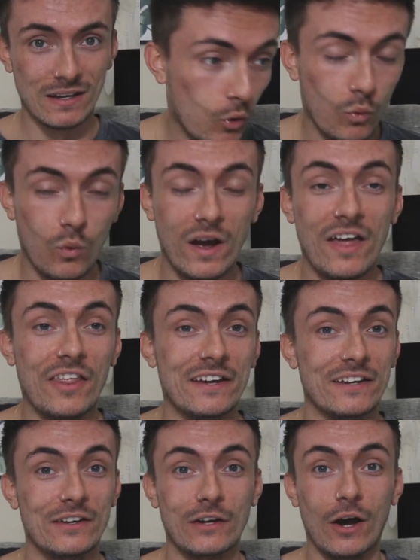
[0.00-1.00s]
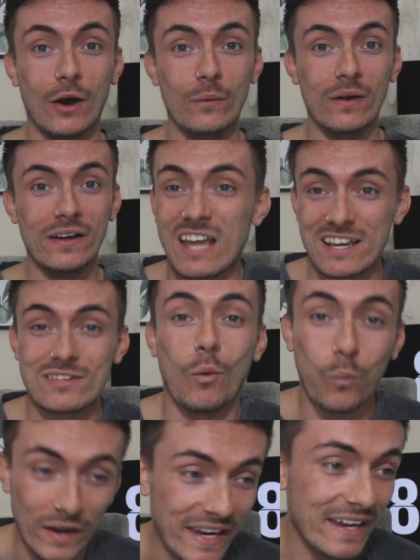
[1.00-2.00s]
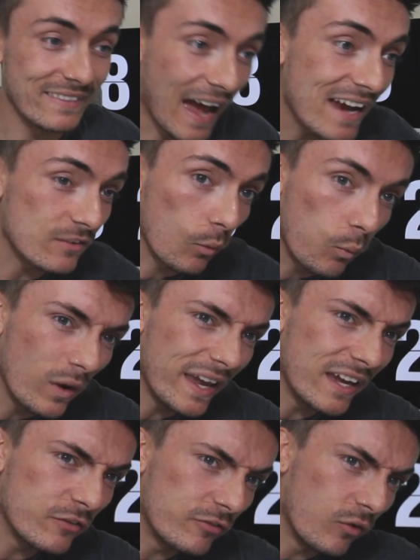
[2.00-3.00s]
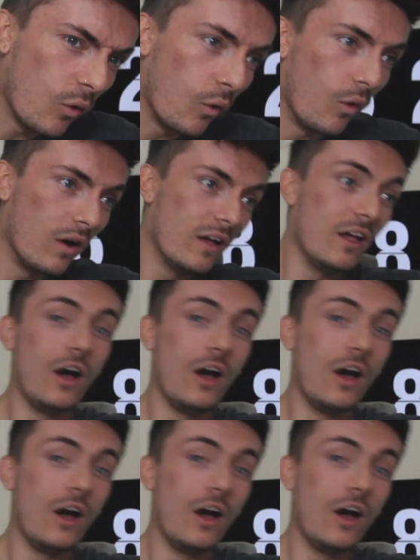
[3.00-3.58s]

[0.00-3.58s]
Where are they going to go? That is a weird thought.